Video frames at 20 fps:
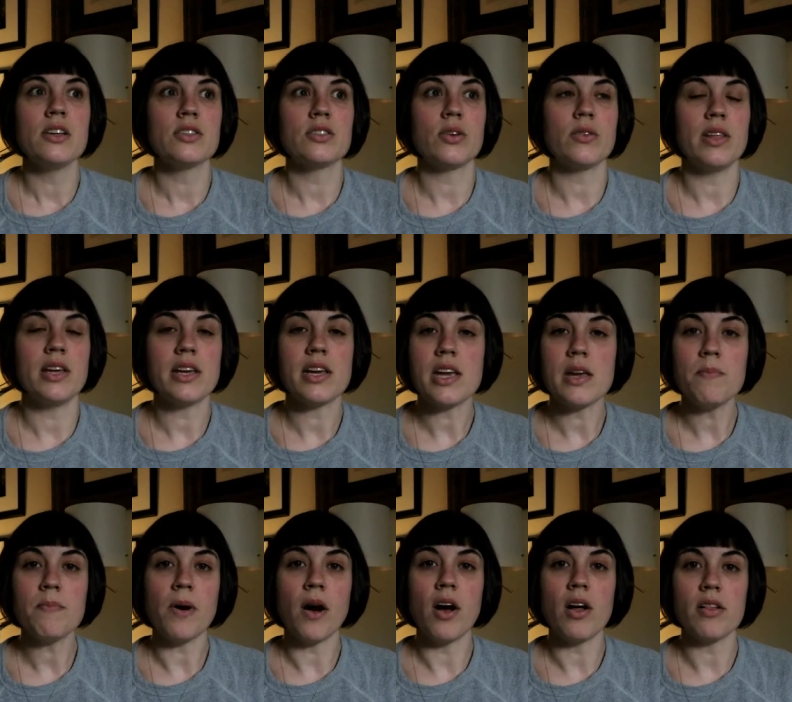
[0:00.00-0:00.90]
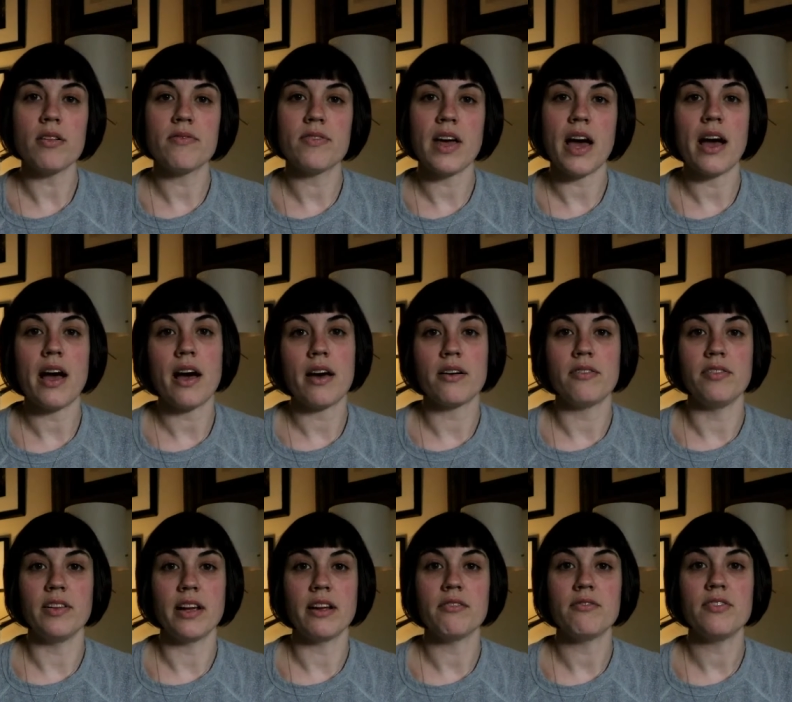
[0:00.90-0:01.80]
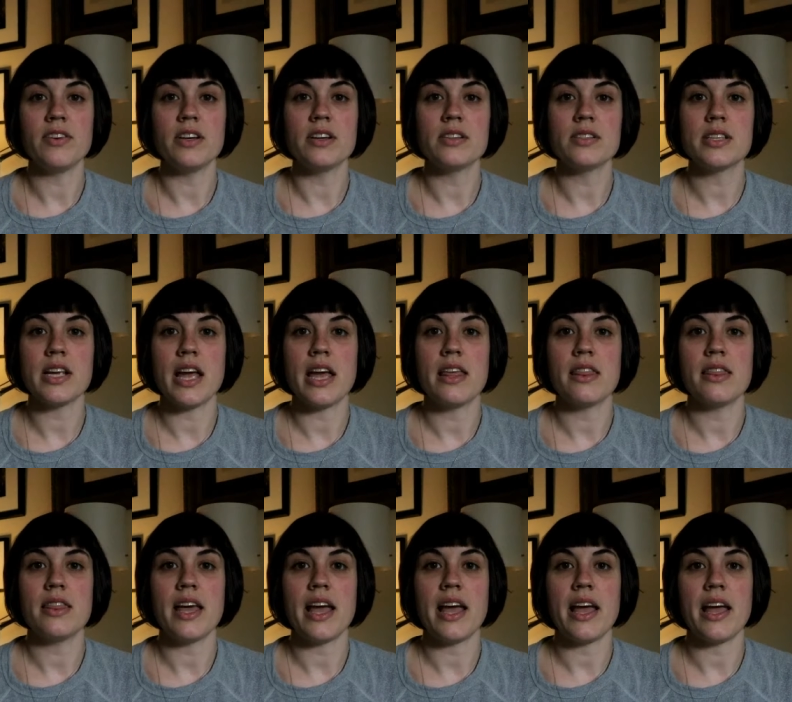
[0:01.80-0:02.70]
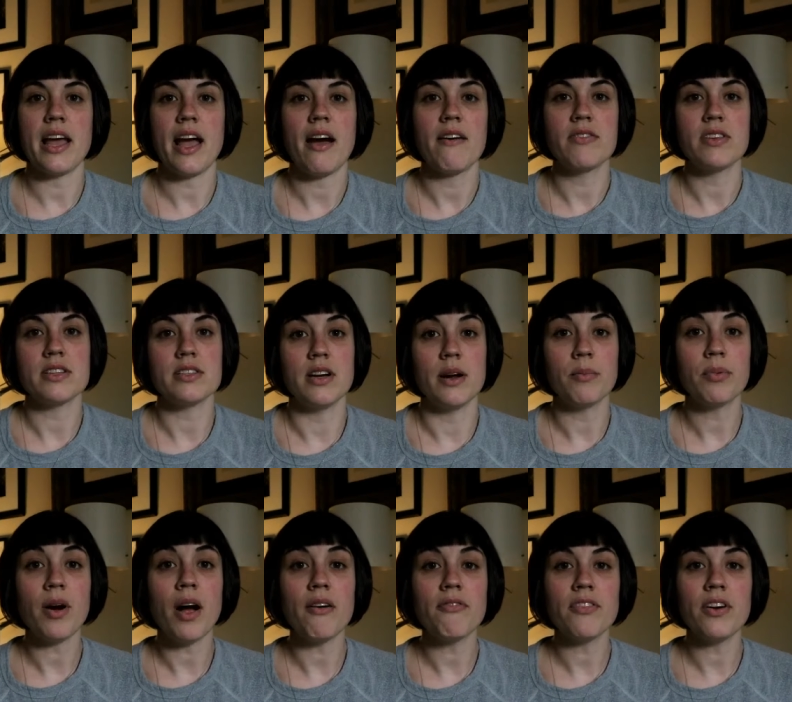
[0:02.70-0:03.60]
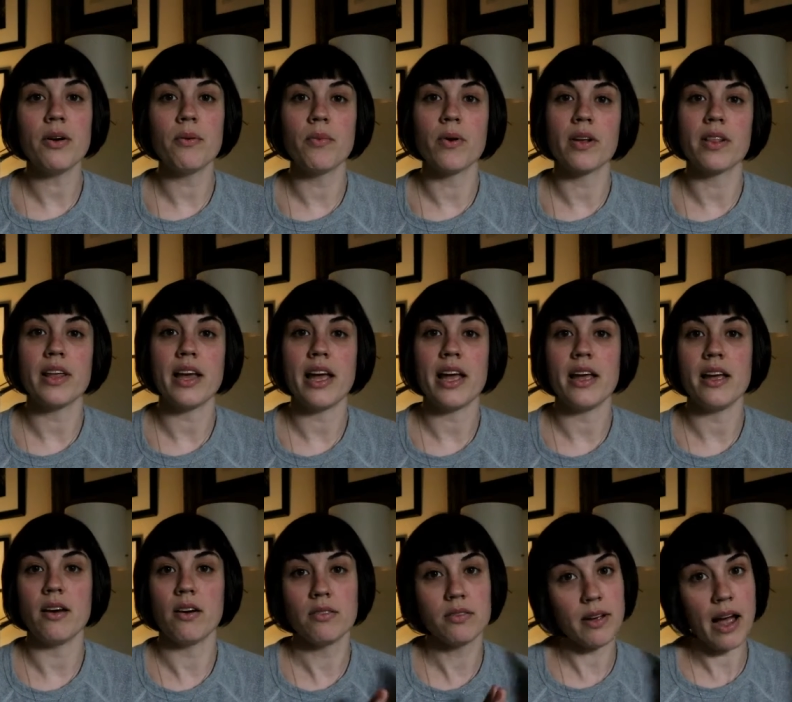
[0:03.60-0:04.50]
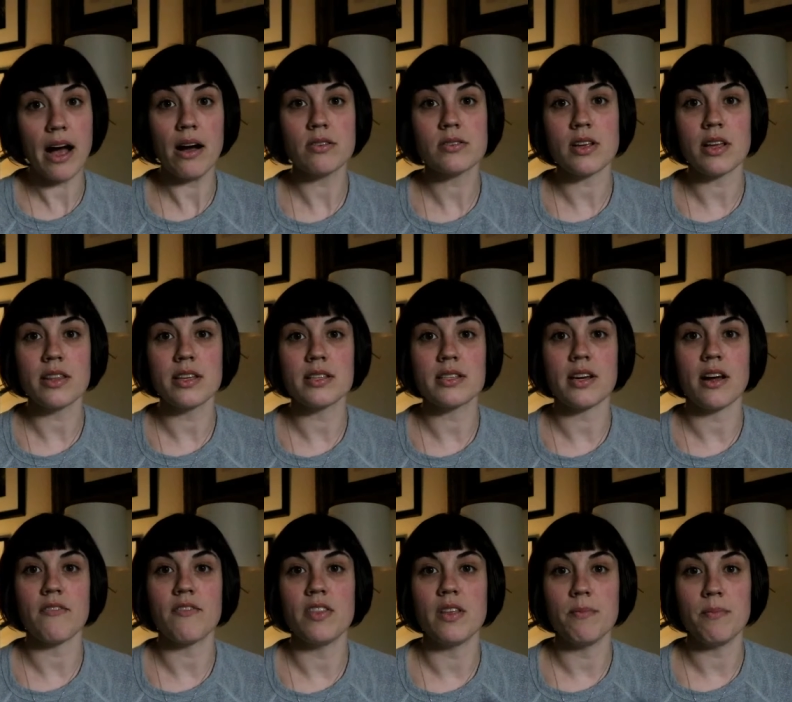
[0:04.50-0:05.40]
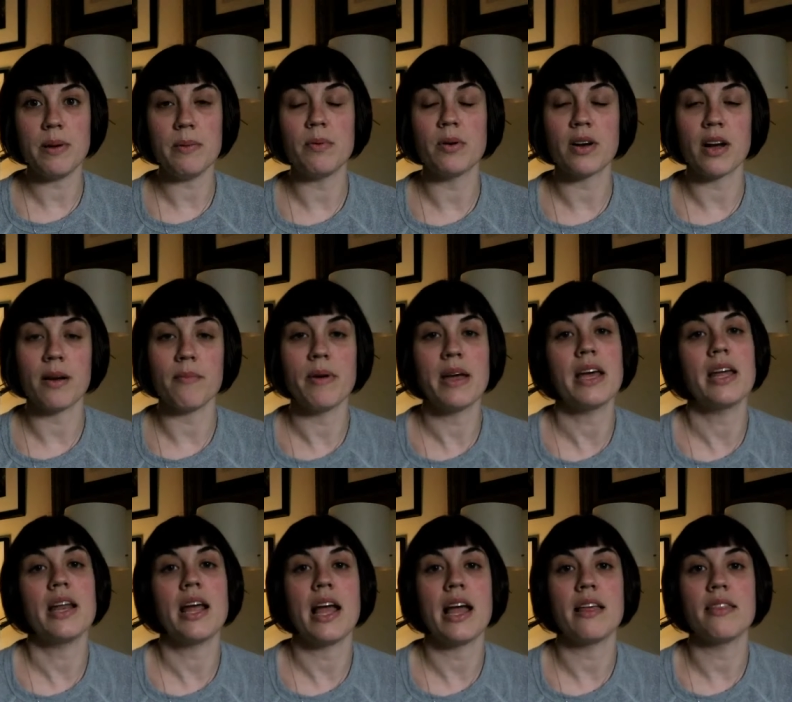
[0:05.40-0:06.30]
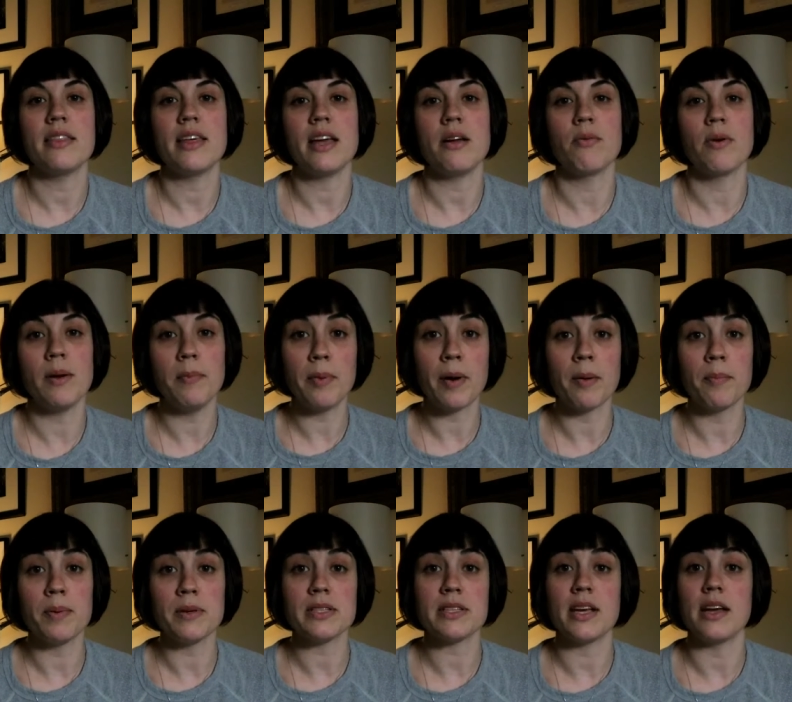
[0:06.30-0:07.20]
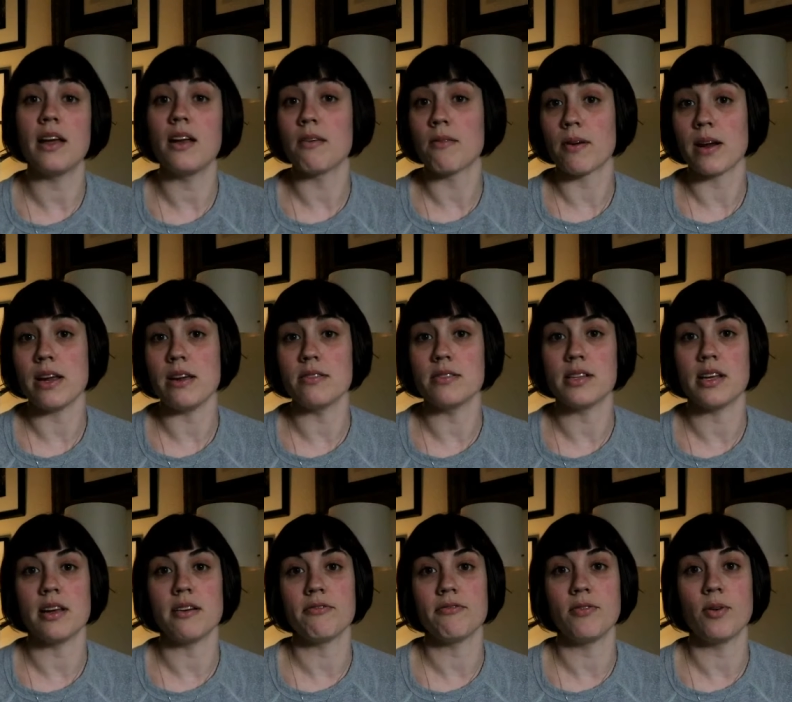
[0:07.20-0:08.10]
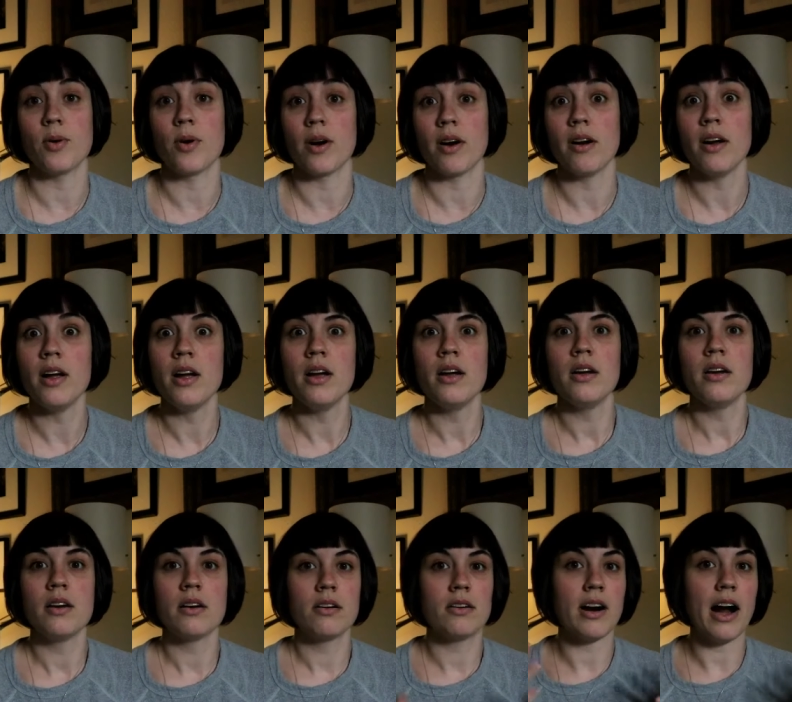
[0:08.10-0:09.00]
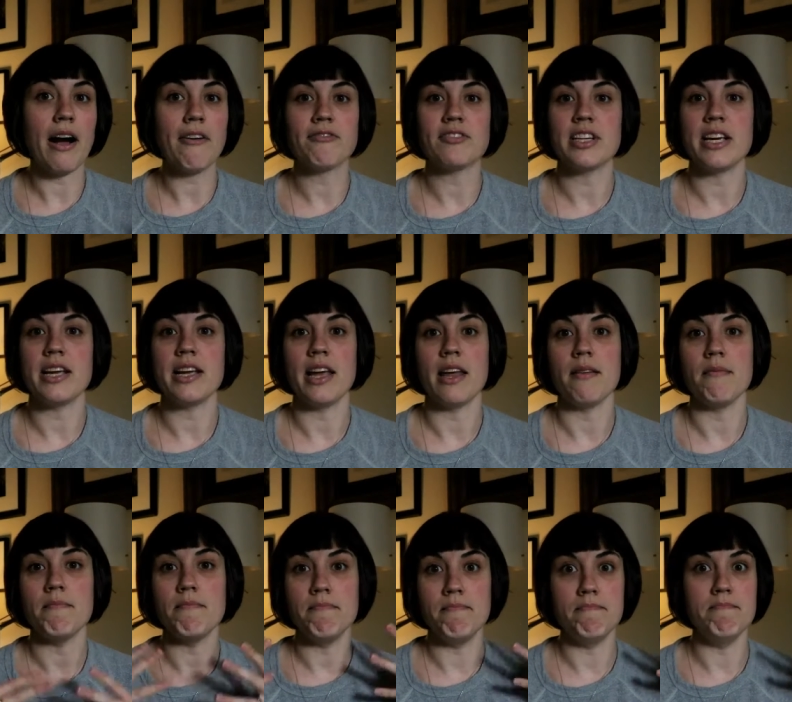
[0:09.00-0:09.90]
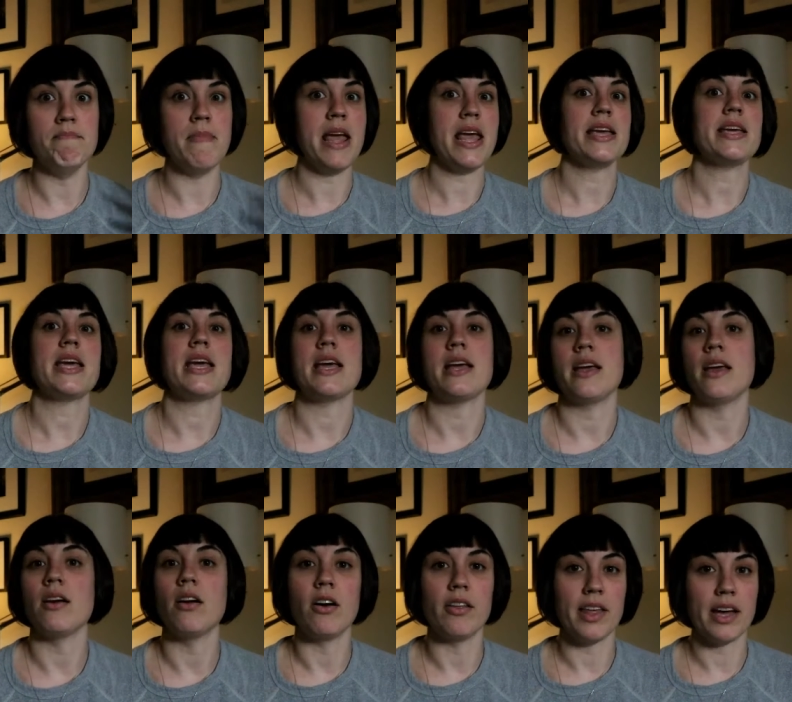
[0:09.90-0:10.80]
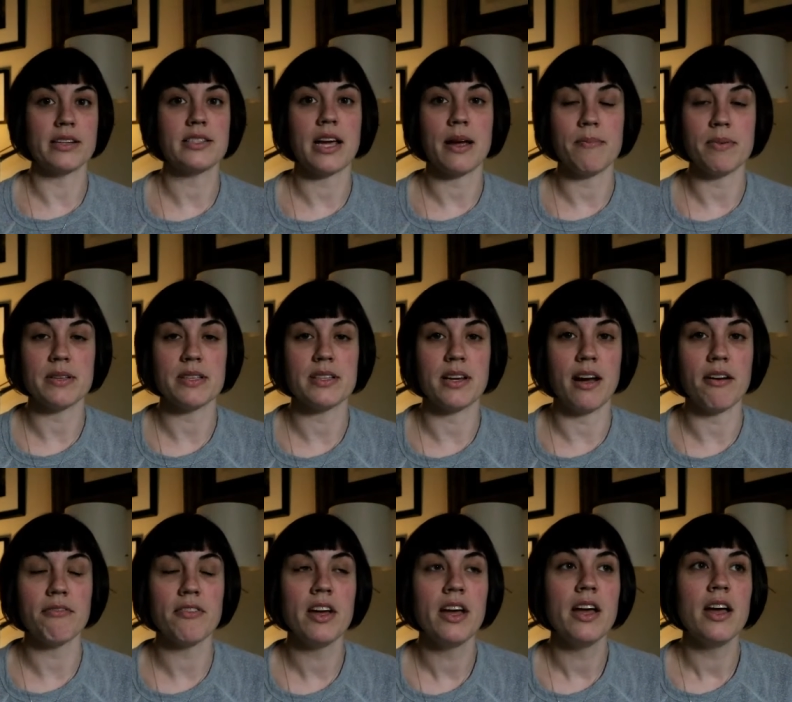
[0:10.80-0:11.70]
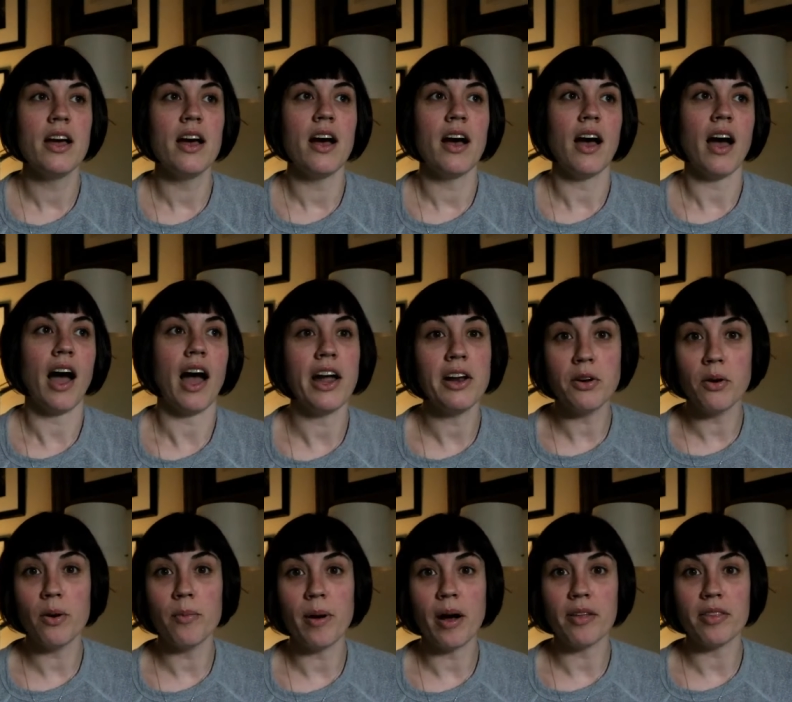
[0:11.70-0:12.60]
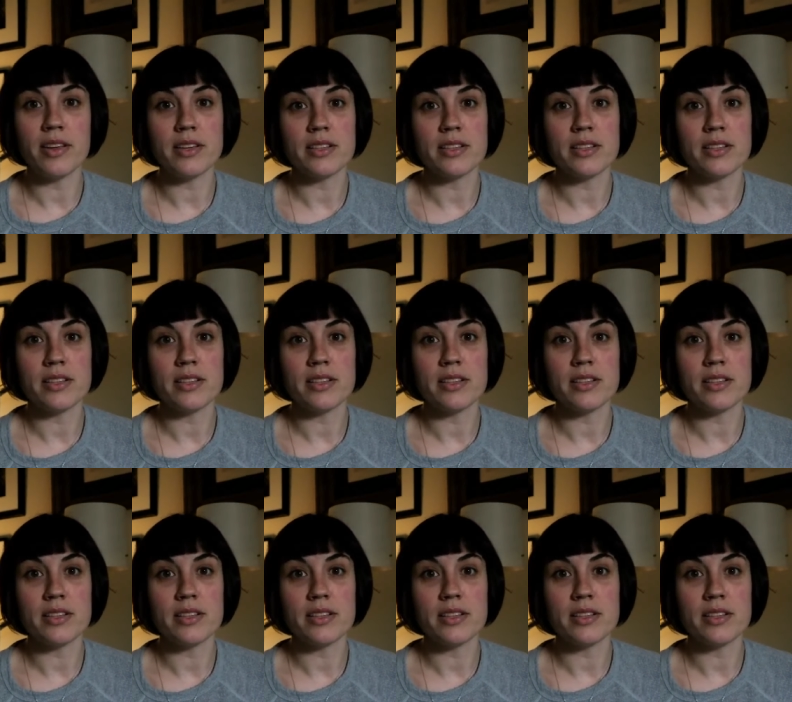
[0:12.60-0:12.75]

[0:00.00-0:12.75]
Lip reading: so they keep all of that out of landfills, and they have this nonprofit where they house all this stuff, and then people come in and they repurpose it and reuse it for crafting and making and all that type of stuff. I know about